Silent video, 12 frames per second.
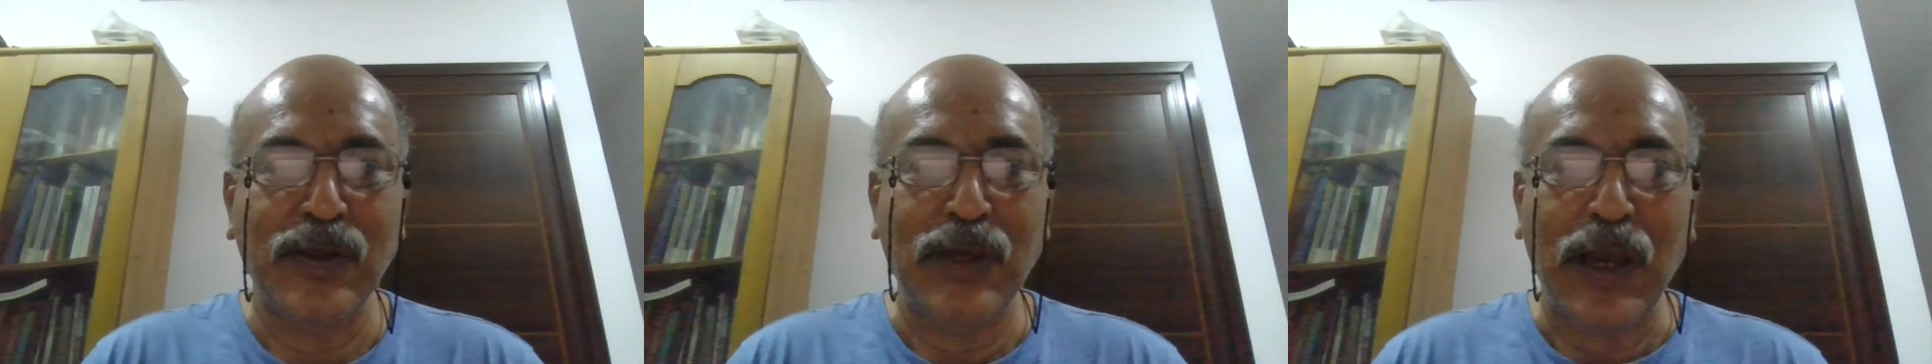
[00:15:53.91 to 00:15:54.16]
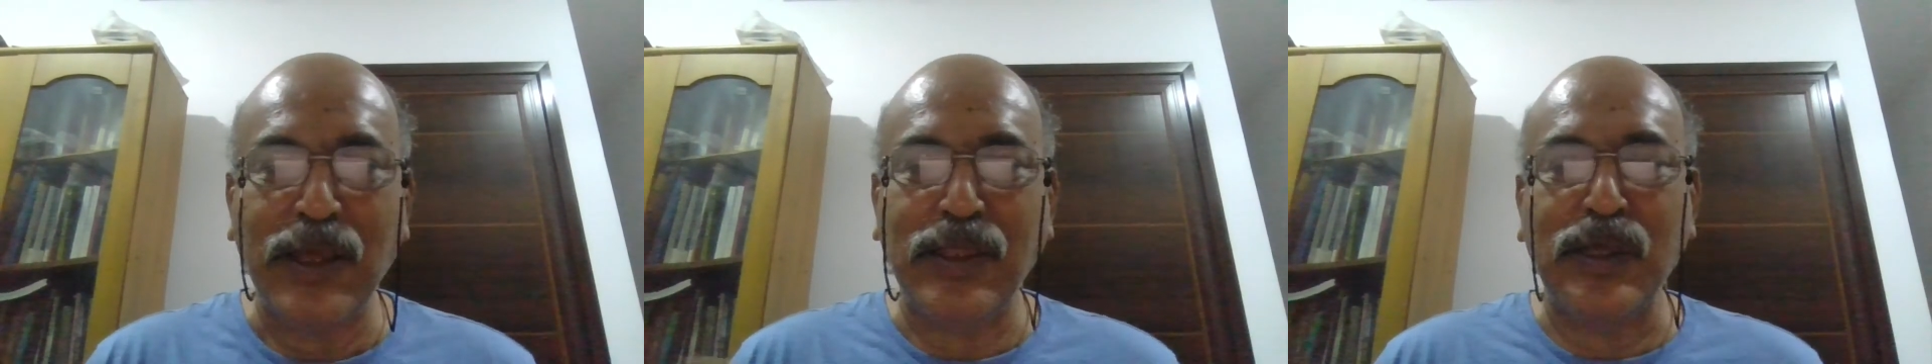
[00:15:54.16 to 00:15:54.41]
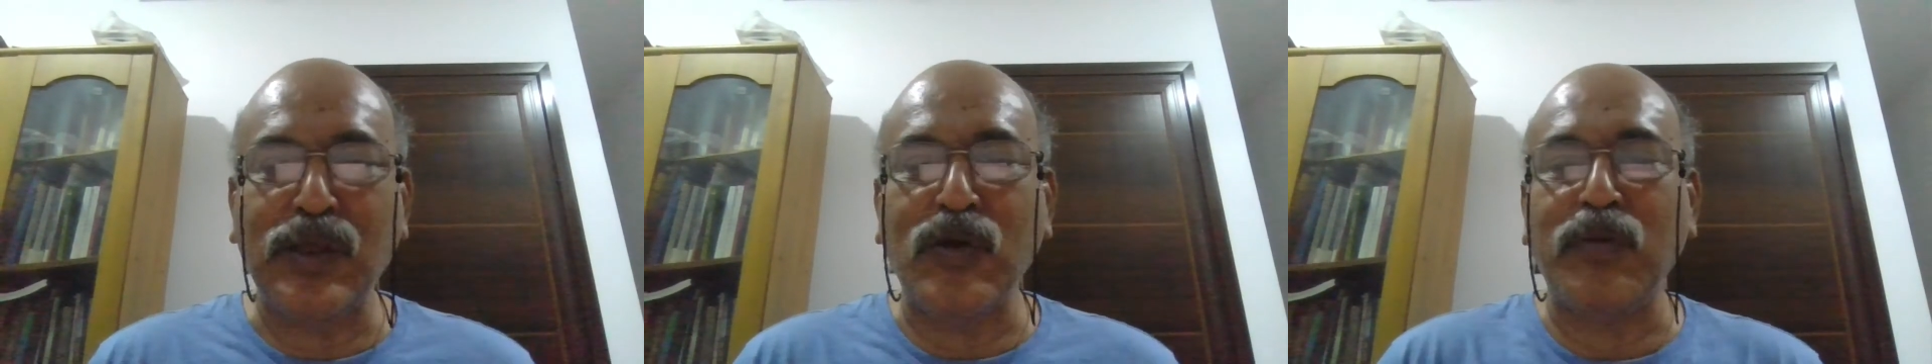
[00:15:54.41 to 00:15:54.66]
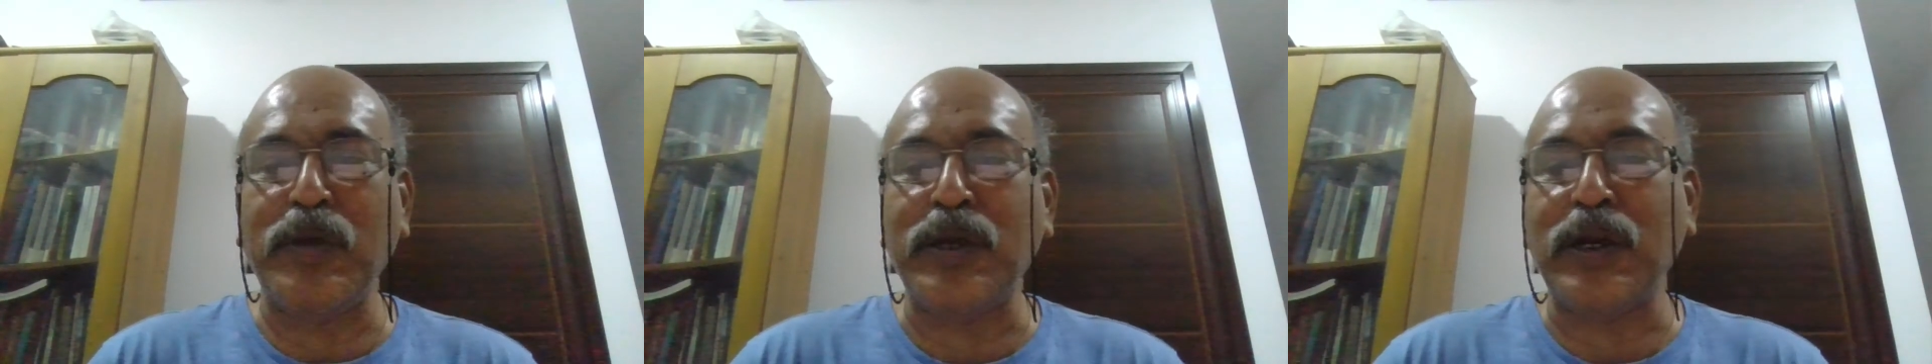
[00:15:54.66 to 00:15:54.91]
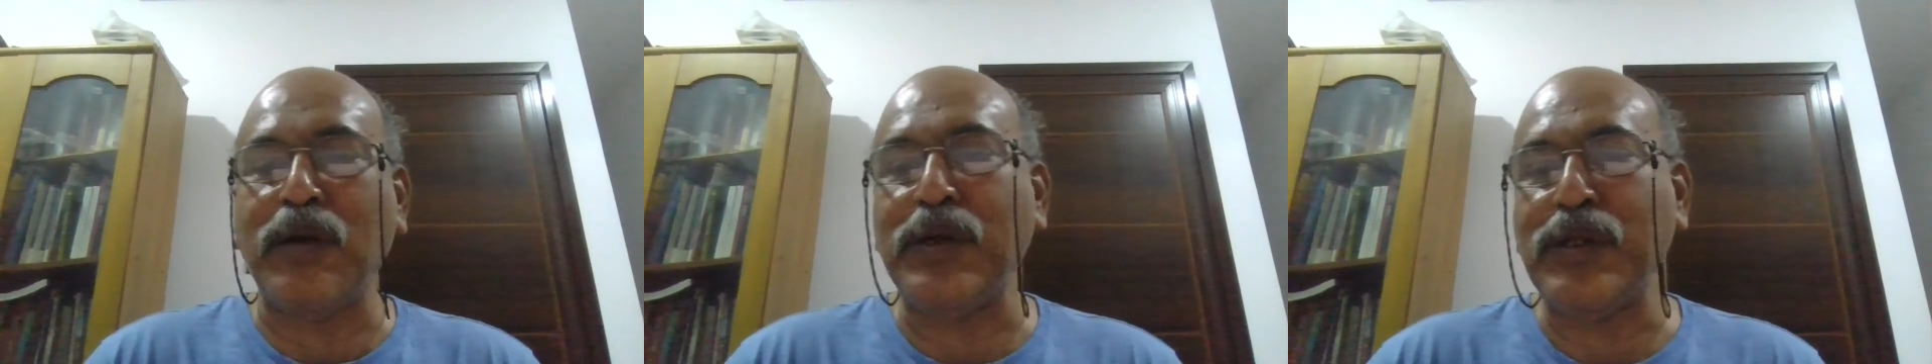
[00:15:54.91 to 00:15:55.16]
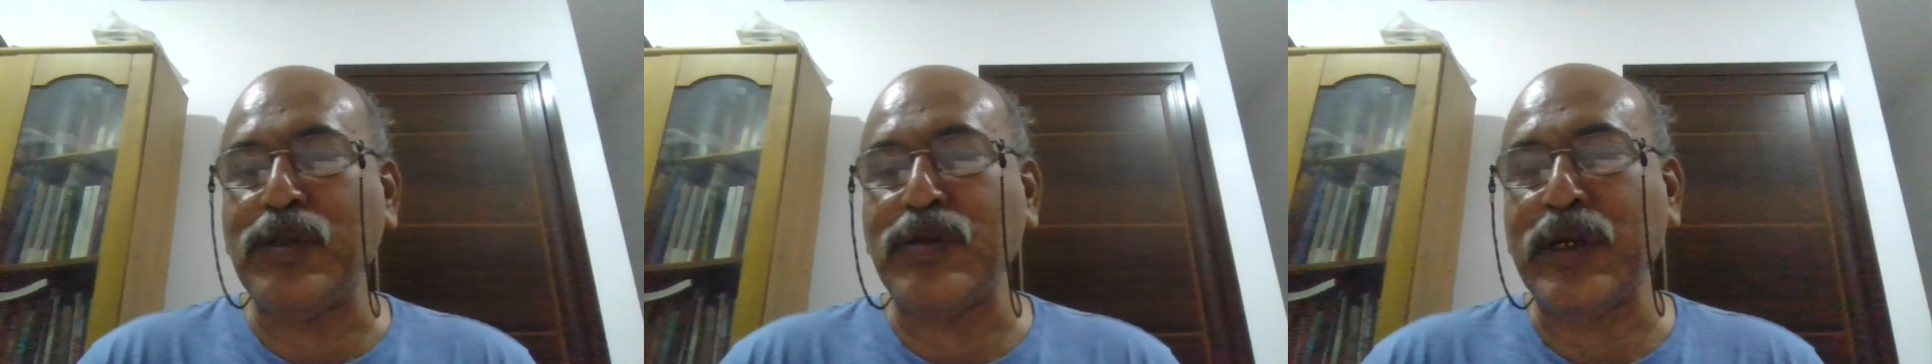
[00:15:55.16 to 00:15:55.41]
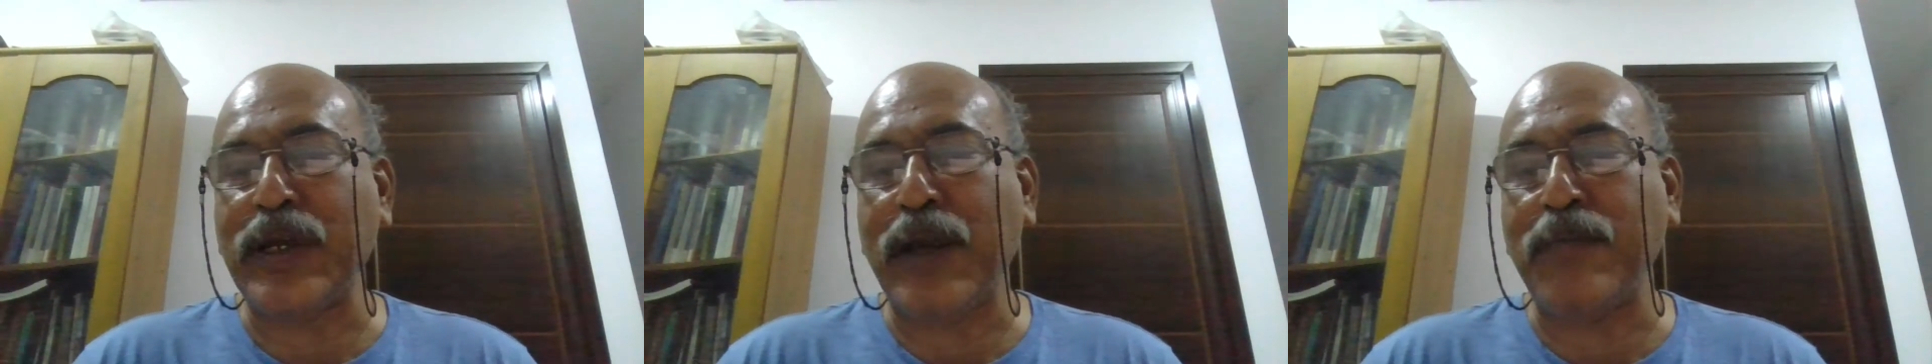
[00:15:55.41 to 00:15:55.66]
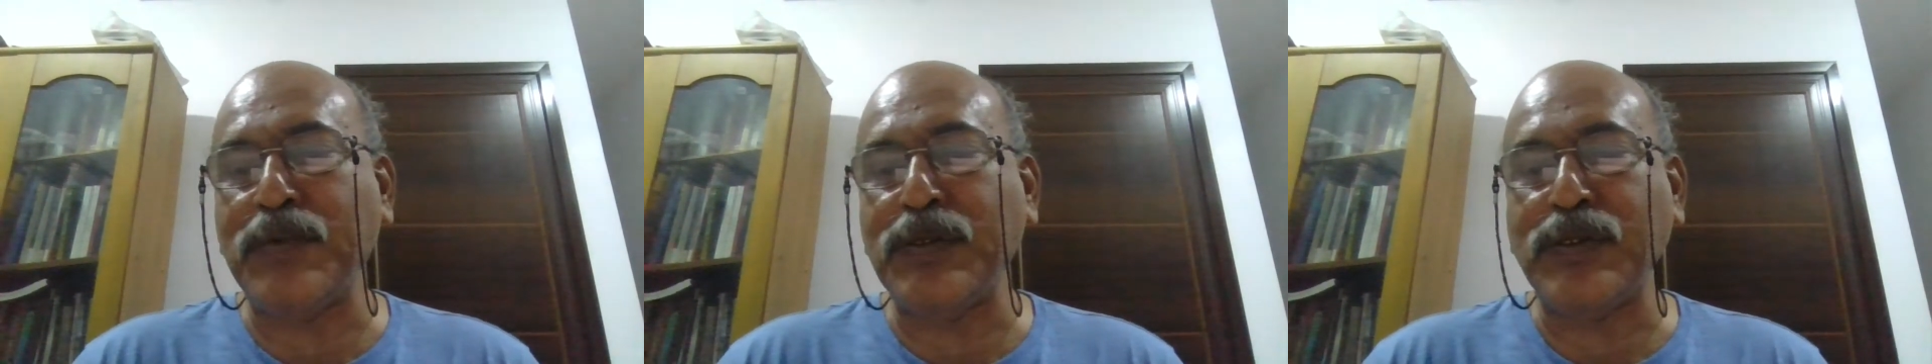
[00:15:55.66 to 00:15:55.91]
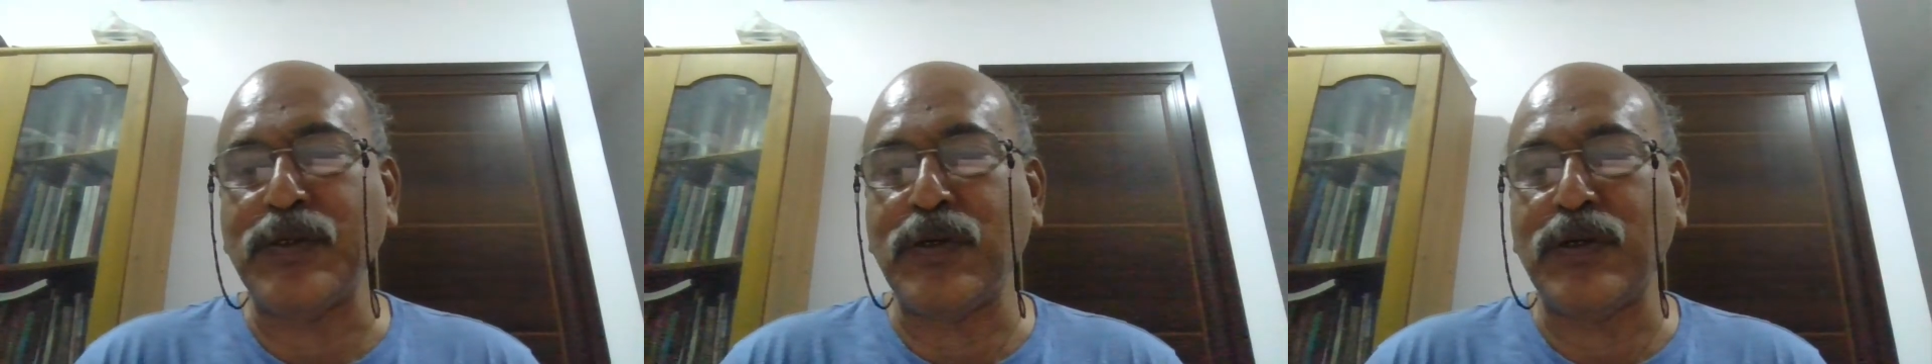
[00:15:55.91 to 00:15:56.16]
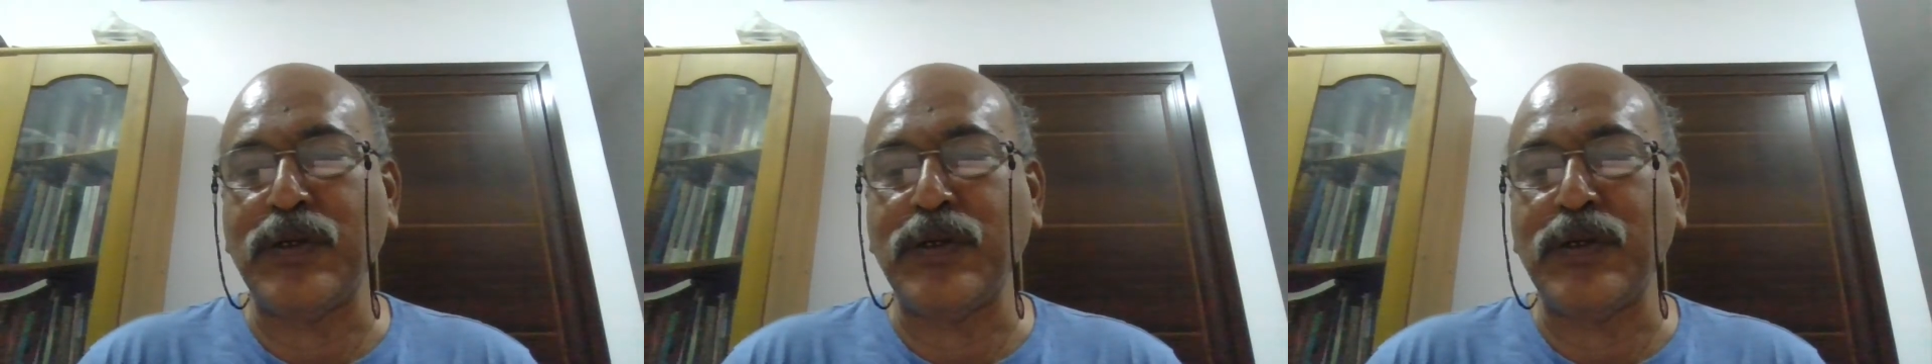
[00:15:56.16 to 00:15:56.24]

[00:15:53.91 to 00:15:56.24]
I think you will be coming to the campus on